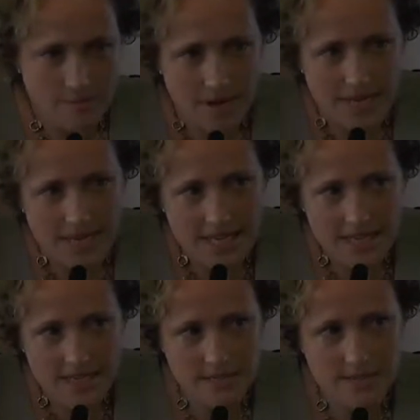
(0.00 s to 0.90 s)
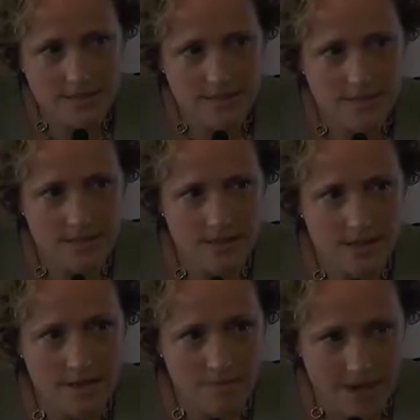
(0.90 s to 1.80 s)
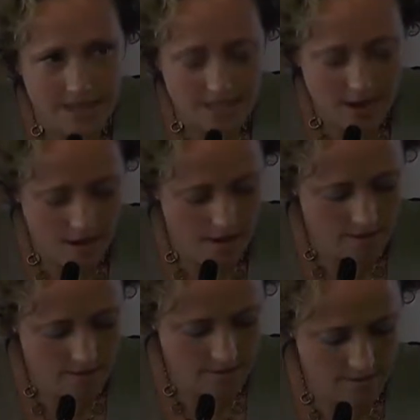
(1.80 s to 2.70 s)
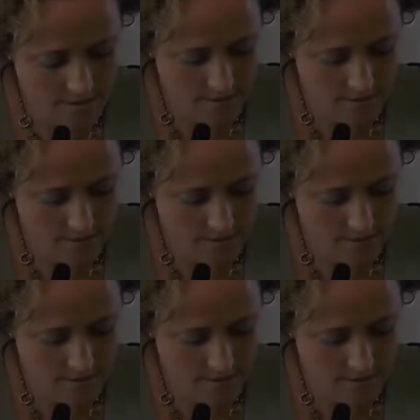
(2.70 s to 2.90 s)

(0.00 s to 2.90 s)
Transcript: my knees, my tongue,